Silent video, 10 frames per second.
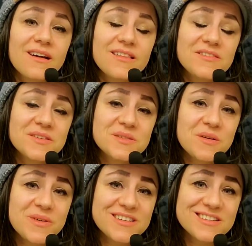I love you
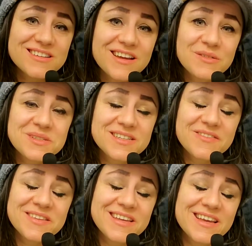so much. I will
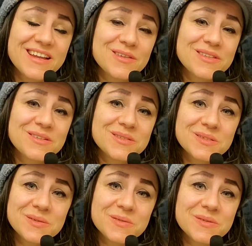definitely connect with you
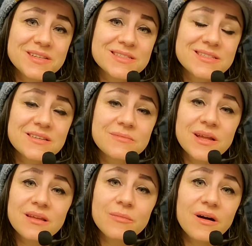soon. This is a
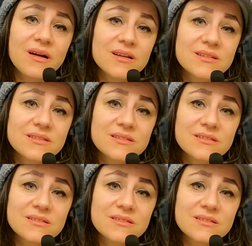many-part